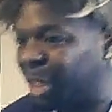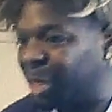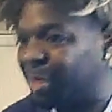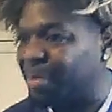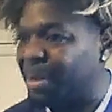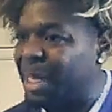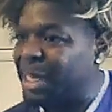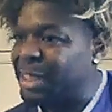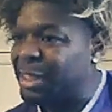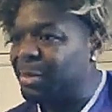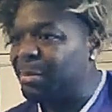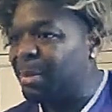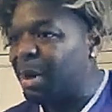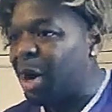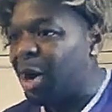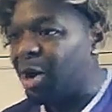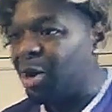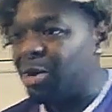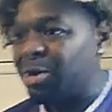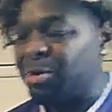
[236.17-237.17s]
through playing
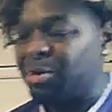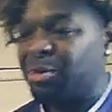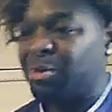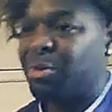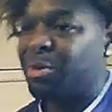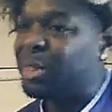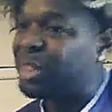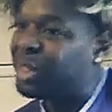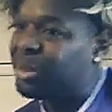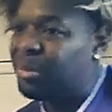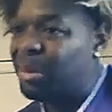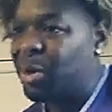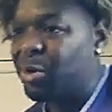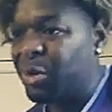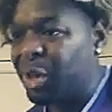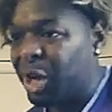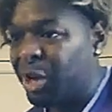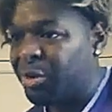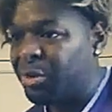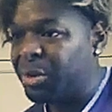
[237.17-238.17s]
basketball with
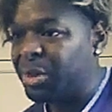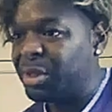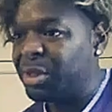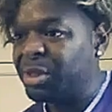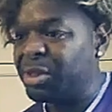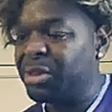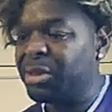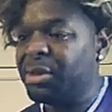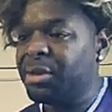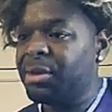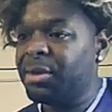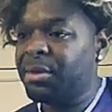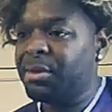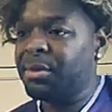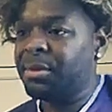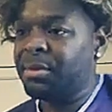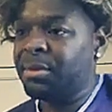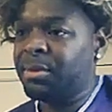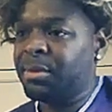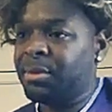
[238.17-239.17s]
some old nurses.
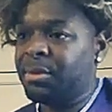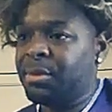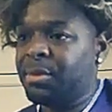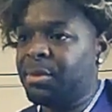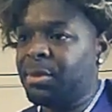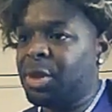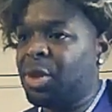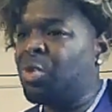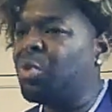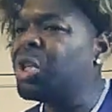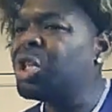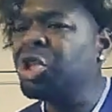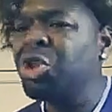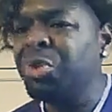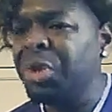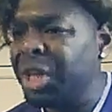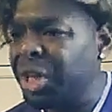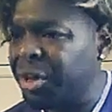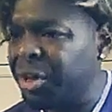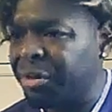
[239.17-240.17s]

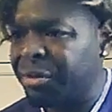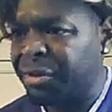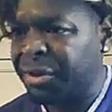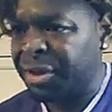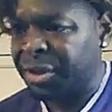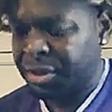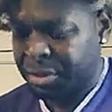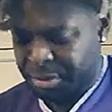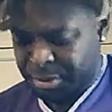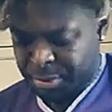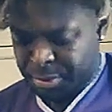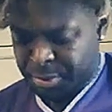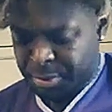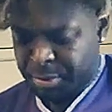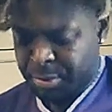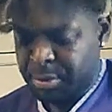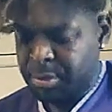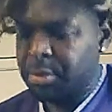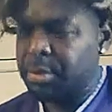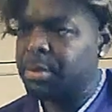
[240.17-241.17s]
What you in here for?
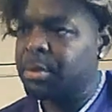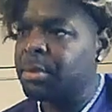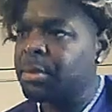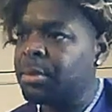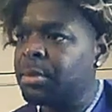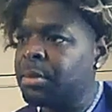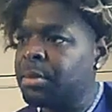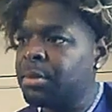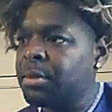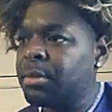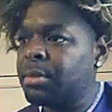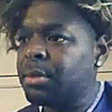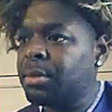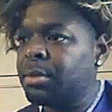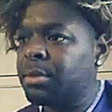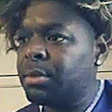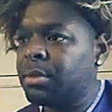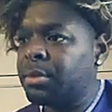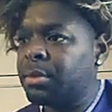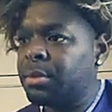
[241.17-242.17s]
I'm trying to see why I
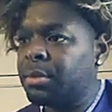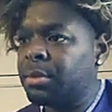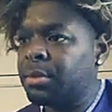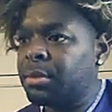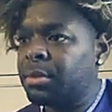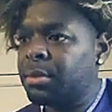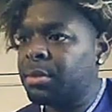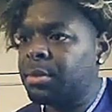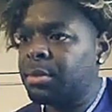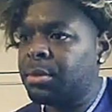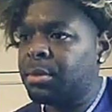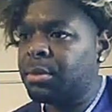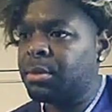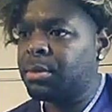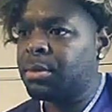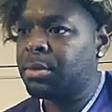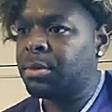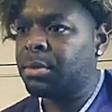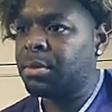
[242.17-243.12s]
got this discharge in my